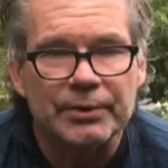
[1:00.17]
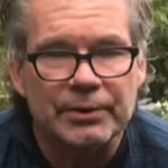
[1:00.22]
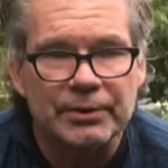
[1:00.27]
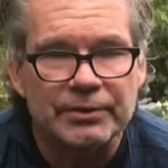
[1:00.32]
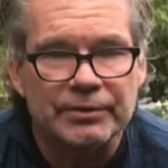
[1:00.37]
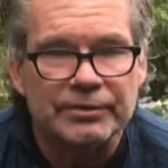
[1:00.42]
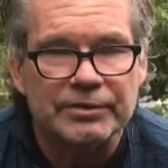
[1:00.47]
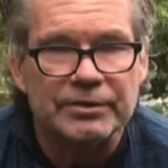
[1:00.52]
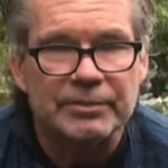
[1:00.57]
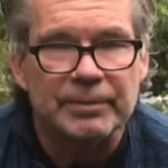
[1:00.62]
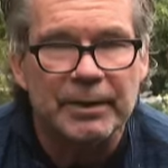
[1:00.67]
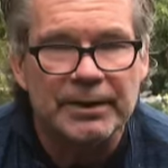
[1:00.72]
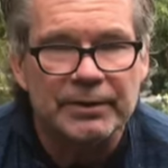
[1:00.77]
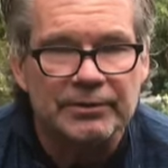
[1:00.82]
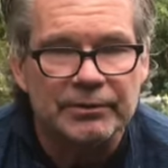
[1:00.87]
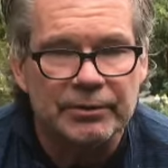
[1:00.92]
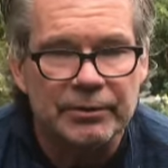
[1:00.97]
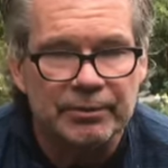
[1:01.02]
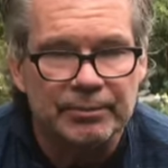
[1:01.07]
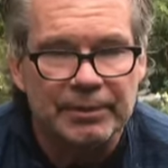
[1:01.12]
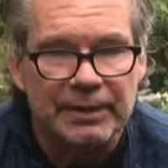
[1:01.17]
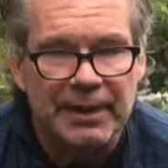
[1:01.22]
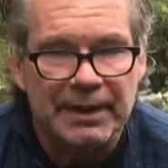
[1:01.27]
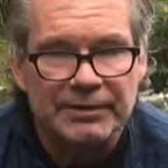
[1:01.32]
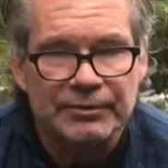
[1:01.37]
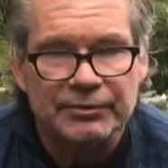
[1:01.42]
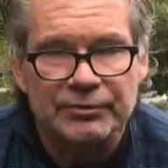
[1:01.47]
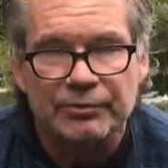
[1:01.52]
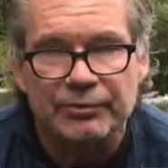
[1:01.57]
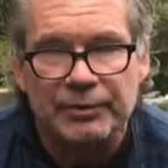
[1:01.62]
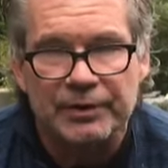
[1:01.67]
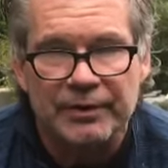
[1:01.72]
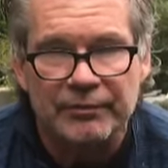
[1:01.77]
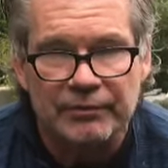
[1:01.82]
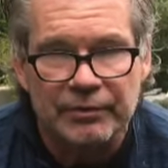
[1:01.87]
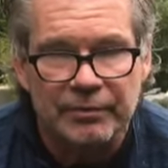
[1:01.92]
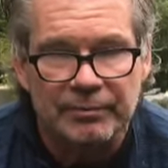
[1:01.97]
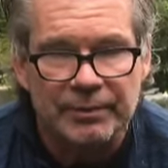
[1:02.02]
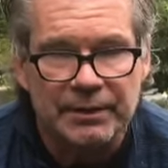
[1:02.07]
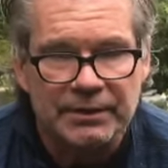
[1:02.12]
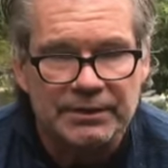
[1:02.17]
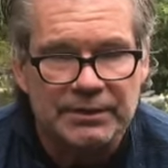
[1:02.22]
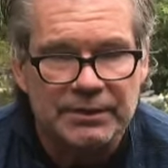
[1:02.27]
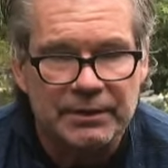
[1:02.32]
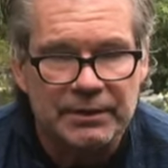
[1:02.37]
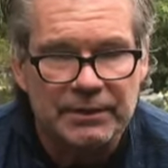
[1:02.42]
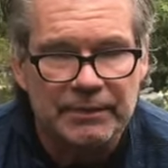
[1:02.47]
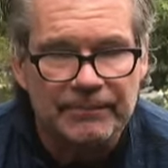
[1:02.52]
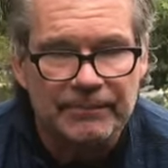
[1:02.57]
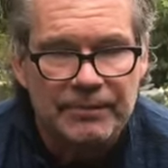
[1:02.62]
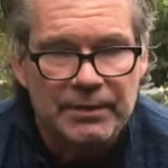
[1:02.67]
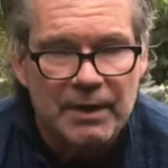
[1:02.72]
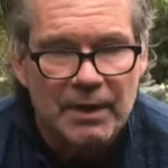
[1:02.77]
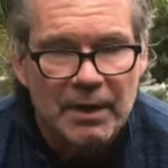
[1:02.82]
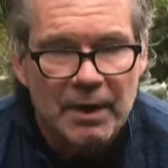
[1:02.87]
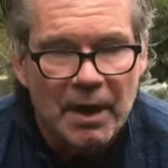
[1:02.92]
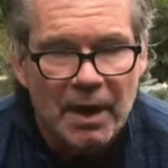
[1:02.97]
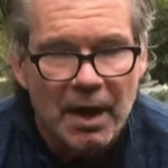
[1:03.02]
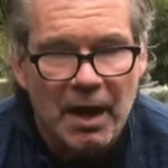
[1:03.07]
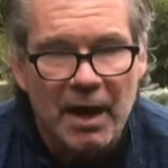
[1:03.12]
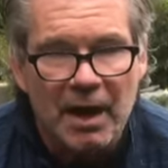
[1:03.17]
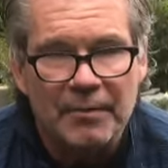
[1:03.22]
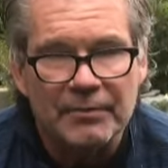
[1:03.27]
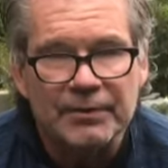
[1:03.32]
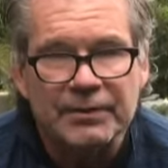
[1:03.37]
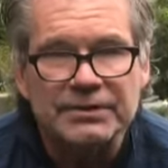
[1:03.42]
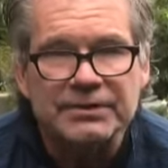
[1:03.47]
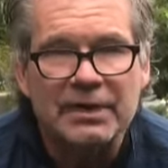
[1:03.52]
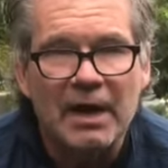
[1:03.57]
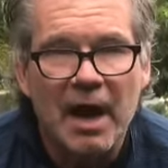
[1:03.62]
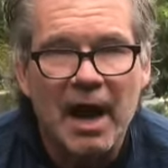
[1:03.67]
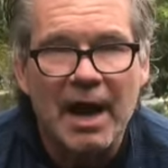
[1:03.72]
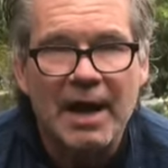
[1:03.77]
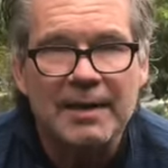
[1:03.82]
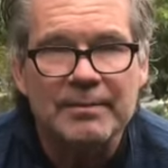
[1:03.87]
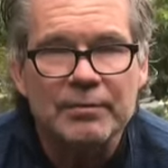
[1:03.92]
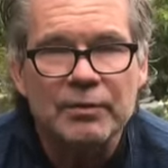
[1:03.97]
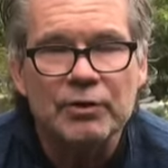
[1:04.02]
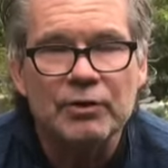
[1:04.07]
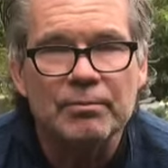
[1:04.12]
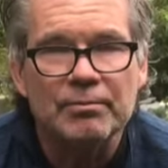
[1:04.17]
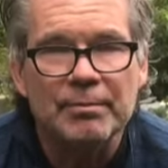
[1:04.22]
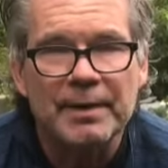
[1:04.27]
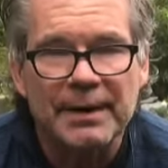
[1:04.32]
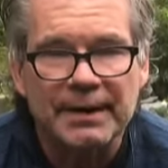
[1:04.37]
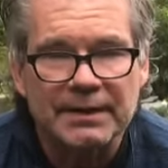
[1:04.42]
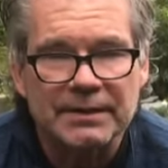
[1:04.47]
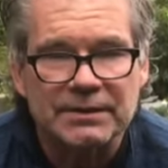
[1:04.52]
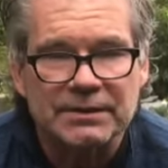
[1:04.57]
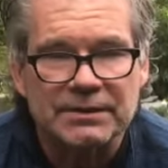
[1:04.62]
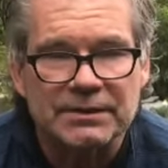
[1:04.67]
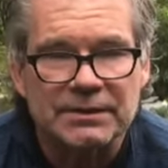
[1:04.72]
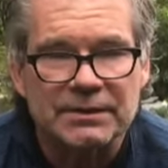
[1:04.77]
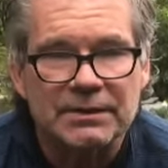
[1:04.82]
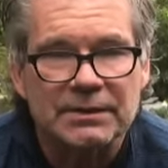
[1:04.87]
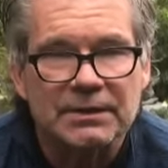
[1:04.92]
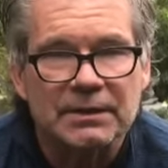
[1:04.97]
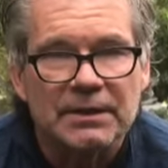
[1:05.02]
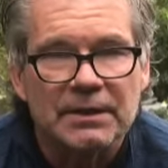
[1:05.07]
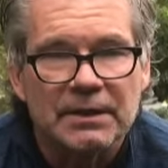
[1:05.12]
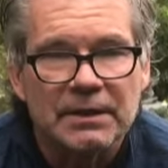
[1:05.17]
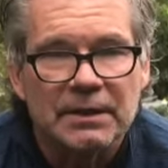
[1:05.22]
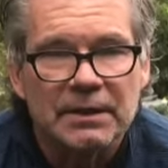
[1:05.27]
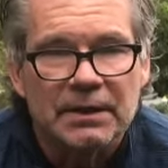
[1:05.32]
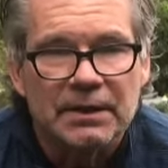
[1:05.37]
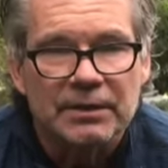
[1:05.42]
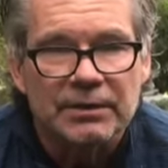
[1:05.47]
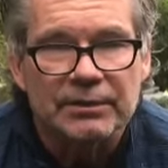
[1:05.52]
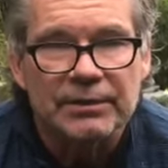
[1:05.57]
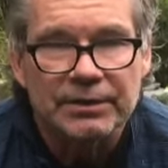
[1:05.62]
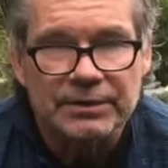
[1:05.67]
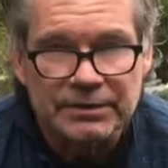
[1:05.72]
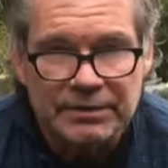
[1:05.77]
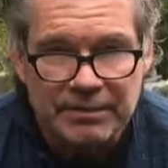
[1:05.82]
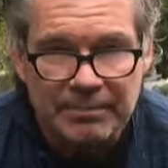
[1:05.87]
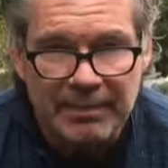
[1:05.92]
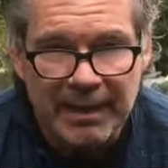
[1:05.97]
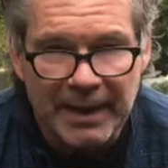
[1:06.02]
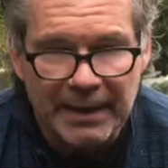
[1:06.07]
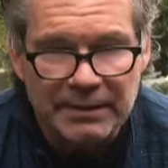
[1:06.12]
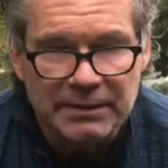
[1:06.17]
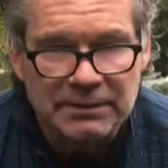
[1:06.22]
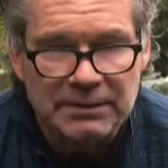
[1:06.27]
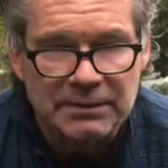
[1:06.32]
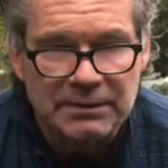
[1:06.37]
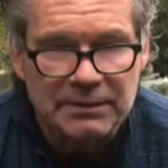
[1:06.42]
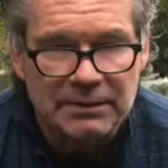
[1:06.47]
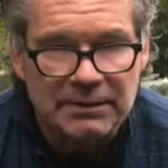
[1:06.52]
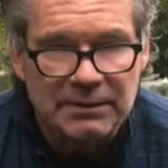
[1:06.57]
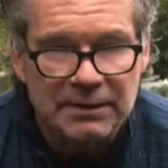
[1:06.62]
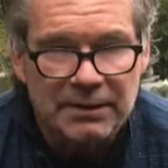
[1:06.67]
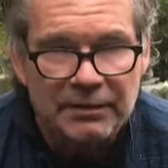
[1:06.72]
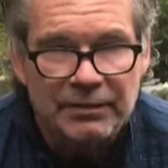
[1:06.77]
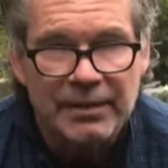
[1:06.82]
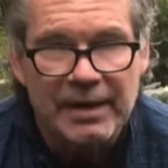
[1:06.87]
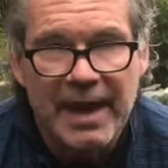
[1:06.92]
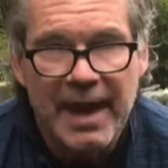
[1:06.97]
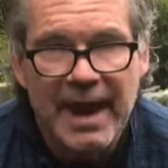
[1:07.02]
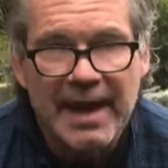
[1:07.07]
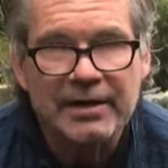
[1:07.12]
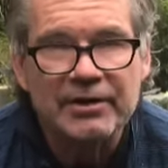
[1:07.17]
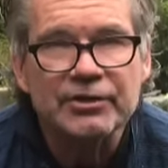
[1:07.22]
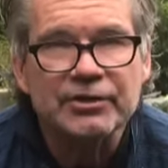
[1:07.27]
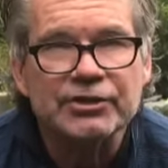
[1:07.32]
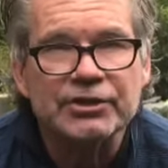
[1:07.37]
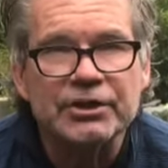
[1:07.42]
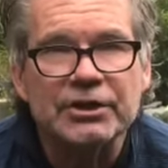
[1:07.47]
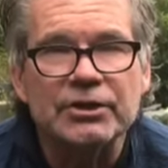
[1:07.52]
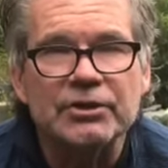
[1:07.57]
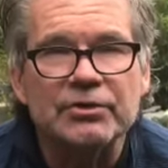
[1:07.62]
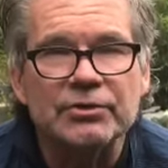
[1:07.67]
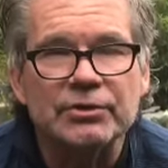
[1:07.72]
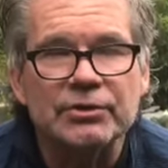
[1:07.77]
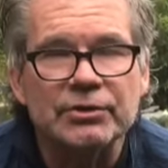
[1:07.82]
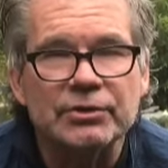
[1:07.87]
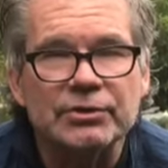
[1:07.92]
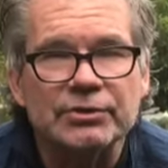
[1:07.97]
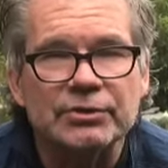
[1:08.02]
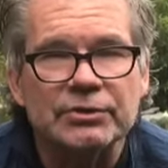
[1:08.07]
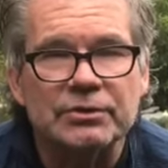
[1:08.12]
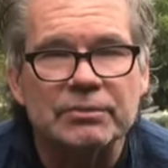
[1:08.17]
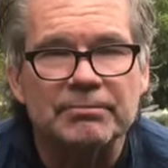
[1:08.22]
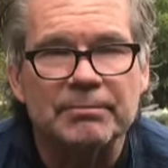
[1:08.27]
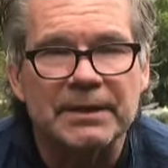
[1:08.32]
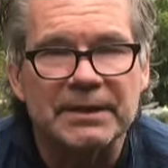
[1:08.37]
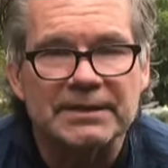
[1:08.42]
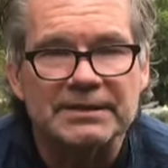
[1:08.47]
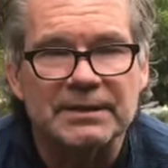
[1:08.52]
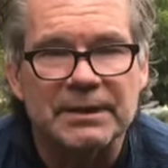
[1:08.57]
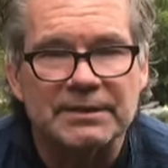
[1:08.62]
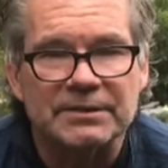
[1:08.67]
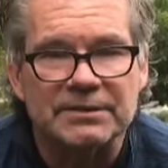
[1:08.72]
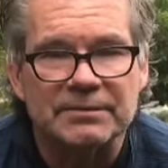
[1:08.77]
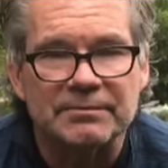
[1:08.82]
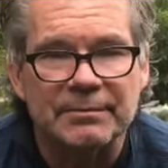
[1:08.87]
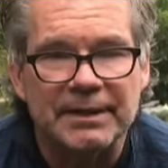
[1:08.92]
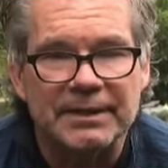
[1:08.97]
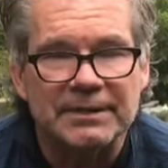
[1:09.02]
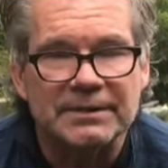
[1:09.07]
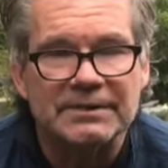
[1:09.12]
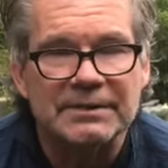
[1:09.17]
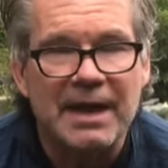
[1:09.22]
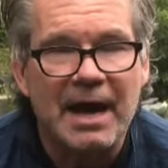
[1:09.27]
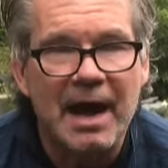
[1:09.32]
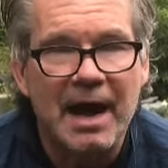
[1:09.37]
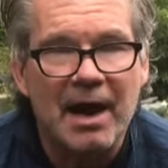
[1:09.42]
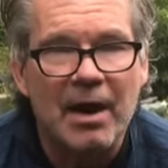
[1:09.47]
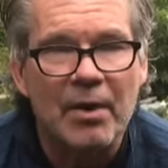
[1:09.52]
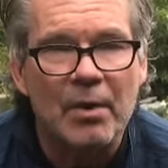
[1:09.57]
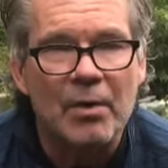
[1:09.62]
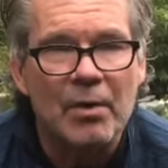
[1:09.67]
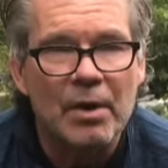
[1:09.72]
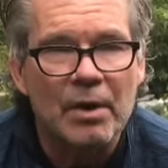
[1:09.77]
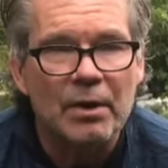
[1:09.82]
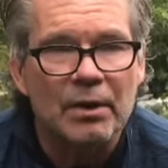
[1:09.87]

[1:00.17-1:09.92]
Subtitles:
in your cement or your plaster, whatever you're mixing, the time you mix the cement, the energy you use to mix that cement is how